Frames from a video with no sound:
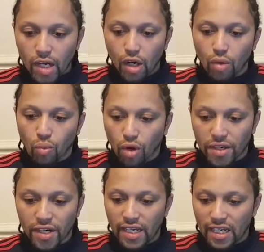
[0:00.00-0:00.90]
at
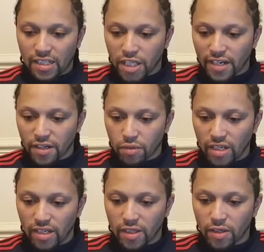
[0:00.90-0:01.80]
1-0, I
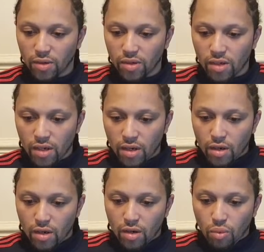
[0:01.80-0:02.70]
genuinely thought
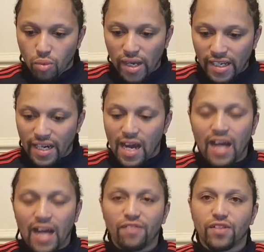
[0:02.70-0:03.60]
we're going to
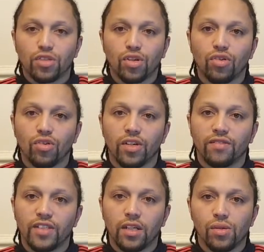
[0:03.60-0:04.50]
have to score
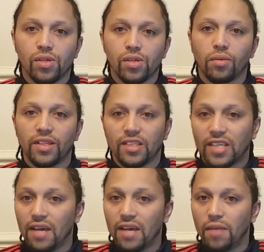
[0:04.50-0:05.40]
another goal to win this
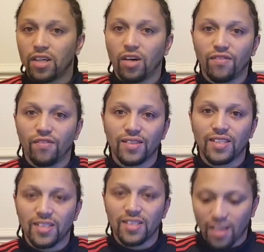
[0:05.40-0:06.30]
game. And confidence
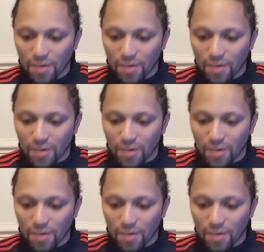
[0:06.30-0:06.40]
is low.